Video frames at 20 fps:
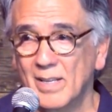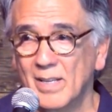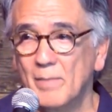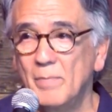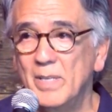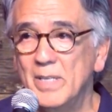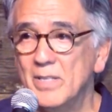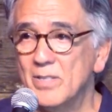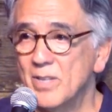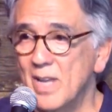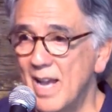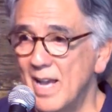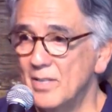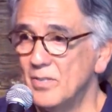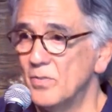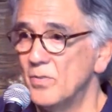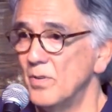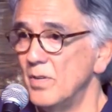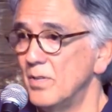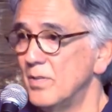can be
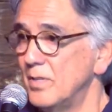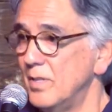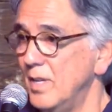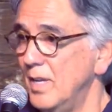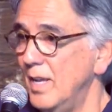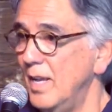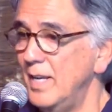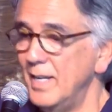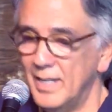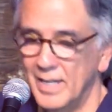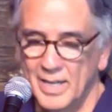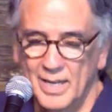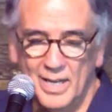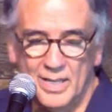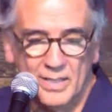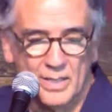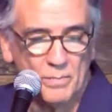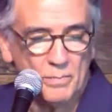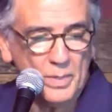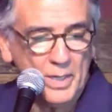disastrous, and it can
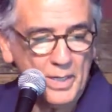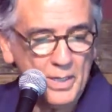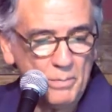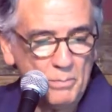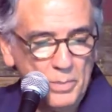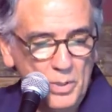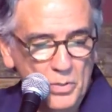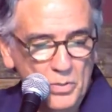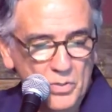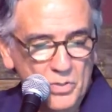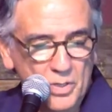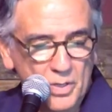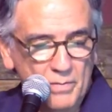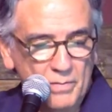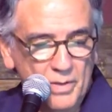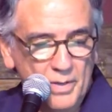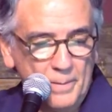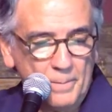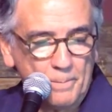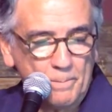end up being abusive.